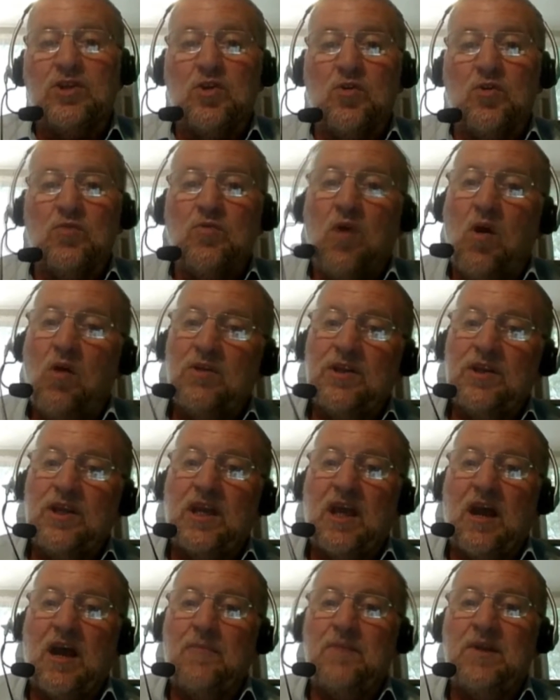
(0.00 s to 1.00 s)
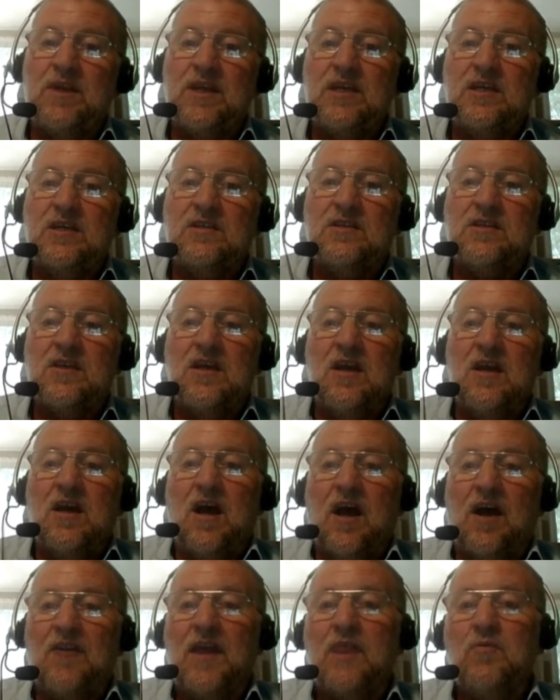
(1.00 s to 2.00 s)
what your role in the company is.
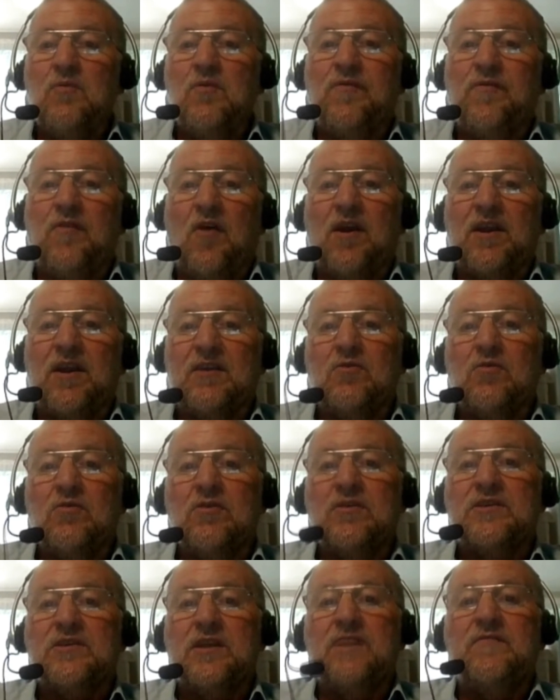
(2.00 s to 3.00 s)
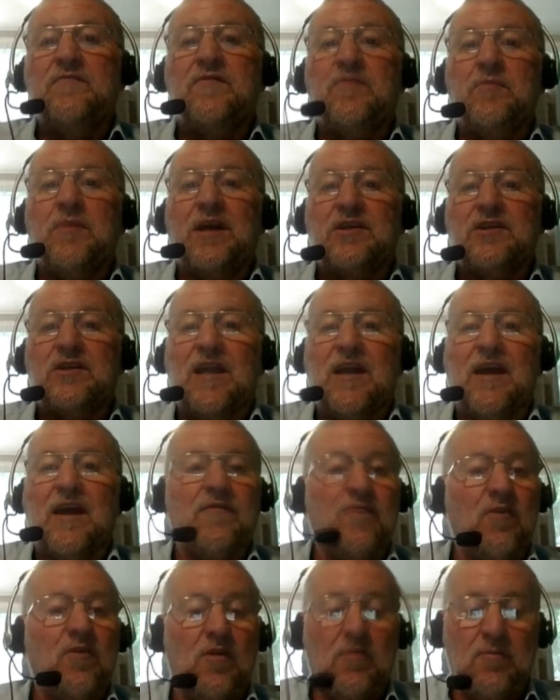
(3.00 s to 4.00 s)
And they will find all this information
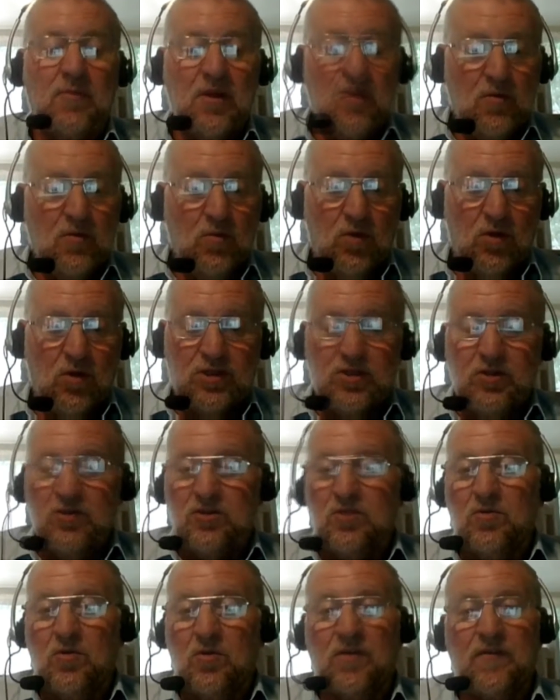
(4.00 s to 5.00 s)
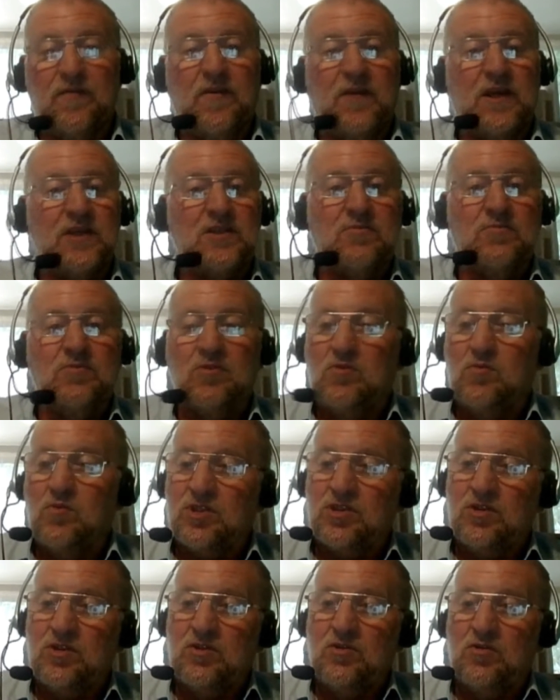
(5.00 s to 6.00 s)
out from what you do on Facebook,
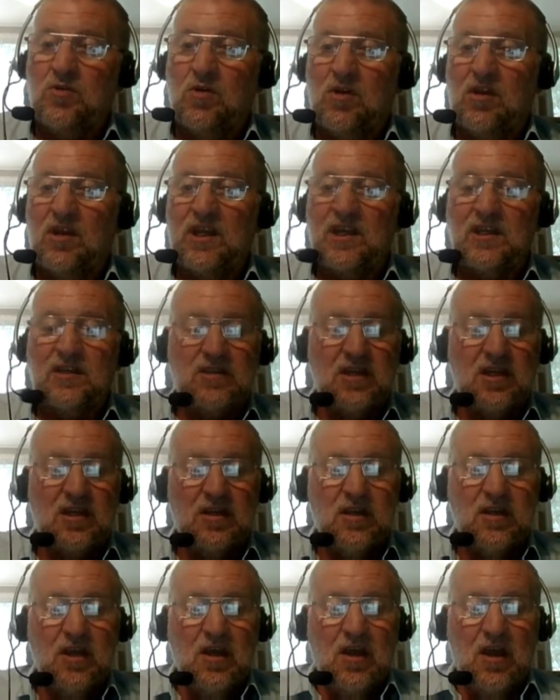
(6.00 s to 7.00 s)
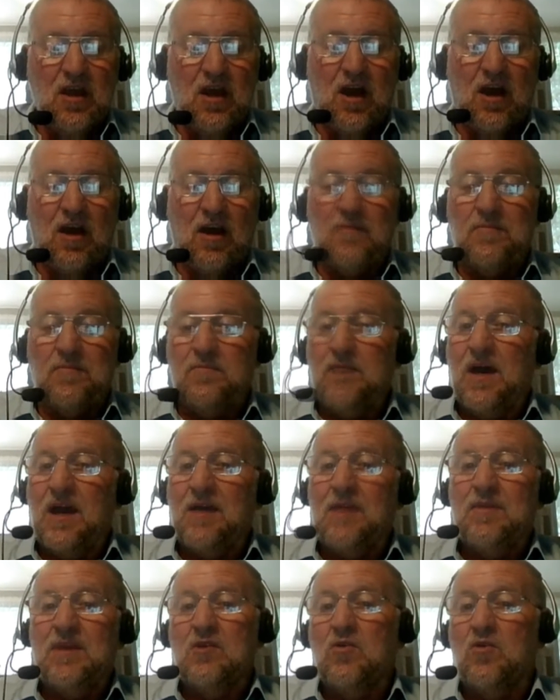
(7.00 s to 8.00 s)
what you do on LinkedIn,
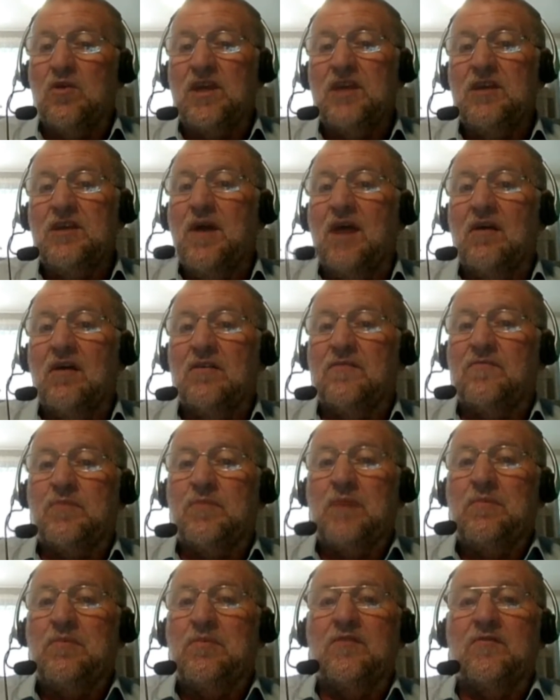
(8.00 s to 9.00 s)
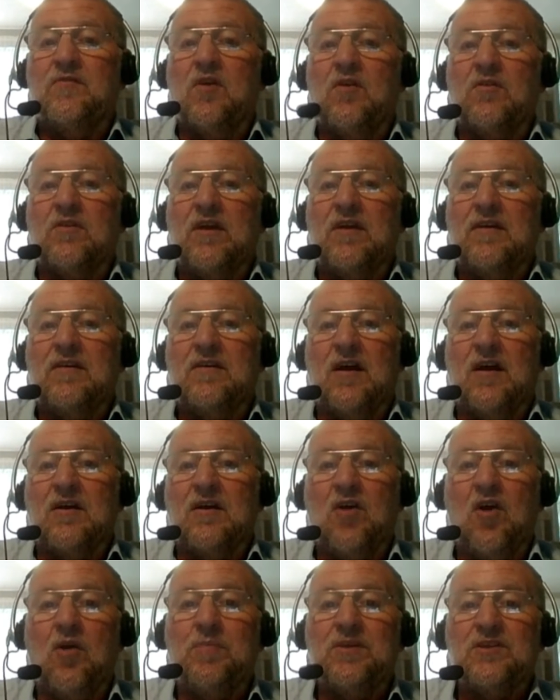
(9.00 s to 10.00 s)
maybe your email, if people have got
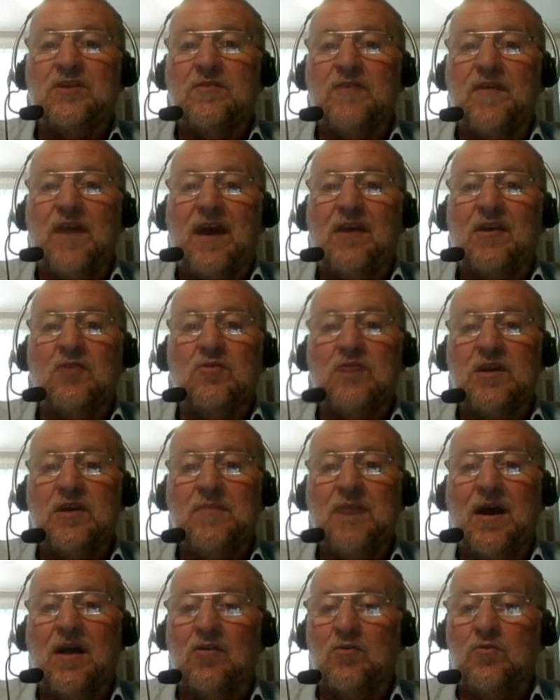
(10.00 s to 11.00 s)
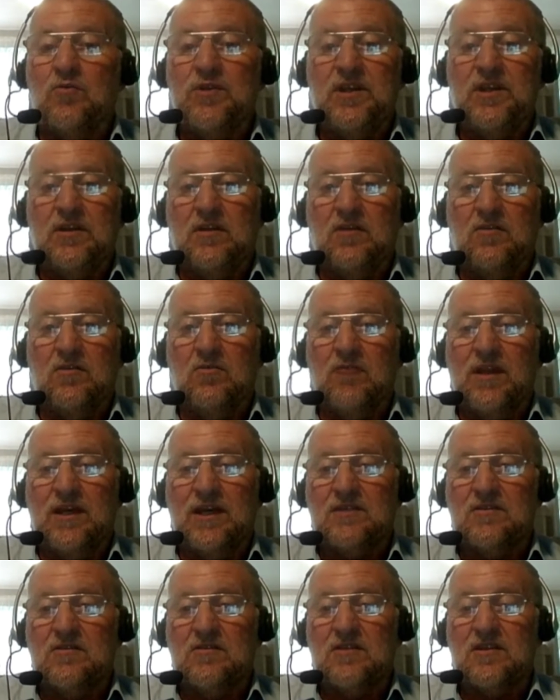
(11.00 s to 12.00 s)
copies of how your email are written and all
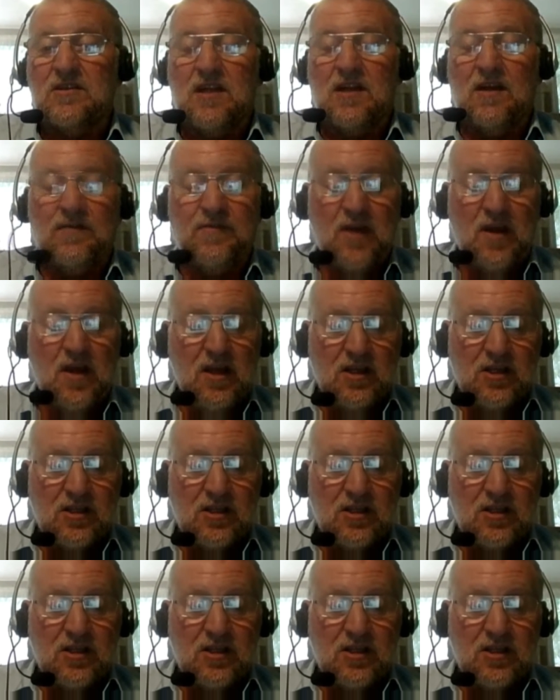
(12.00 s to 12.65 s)
that sort of stuff.